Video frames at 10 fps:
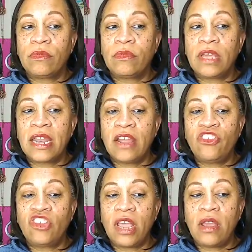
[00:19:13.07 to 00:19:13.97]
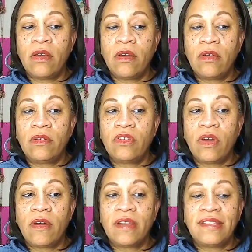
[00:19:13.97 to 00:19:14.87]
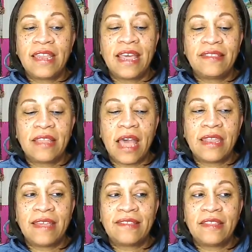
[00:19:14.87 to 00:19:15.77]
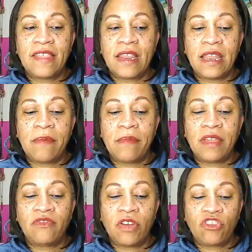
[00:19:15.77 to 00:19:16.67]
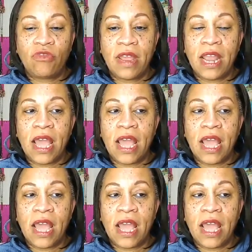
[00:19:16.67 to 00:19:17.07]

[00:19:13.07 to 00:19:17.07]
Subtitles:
Can I share? Darn. See, that's the thing that is frustrating.